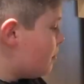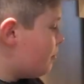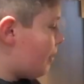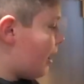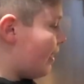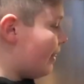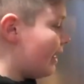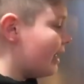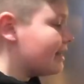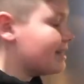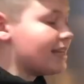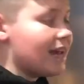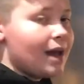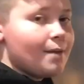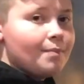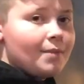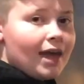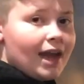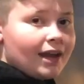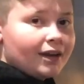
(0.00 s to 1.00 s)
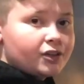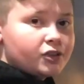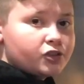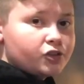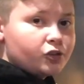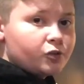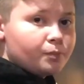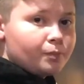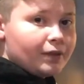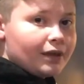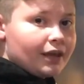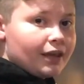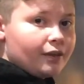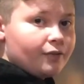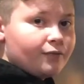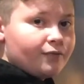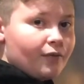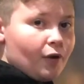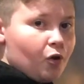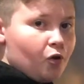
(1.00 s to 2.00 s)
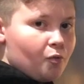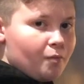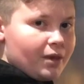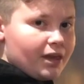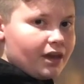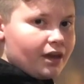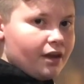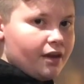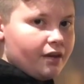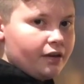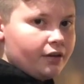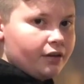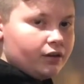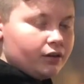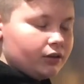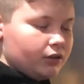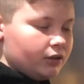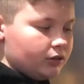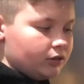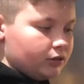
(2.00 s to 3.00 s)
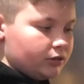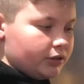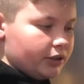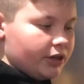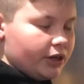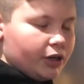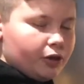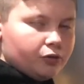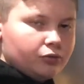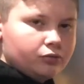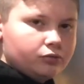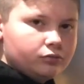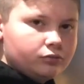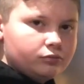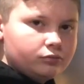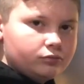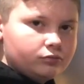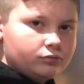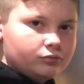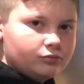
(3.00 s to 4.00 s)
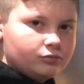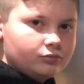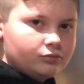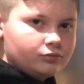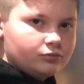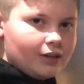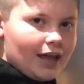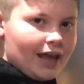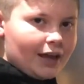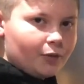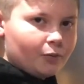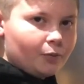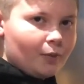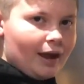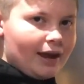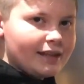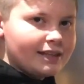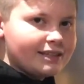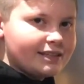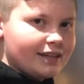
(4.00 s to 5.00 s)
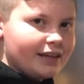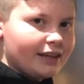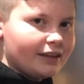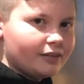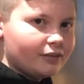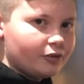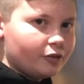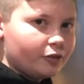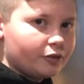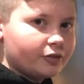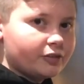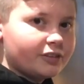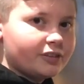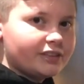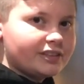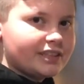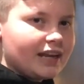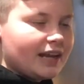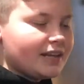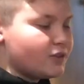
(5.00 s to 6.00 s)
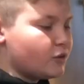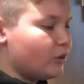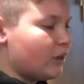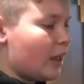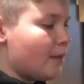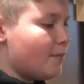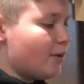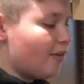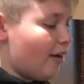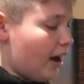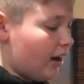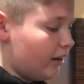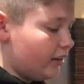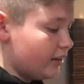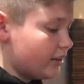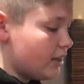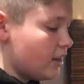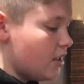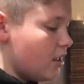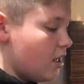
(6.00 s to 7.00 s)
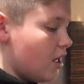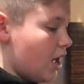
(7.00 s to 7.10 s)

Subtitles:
By that time the eggs should be foamy and, you know, egg whitey, starting to look like meringues.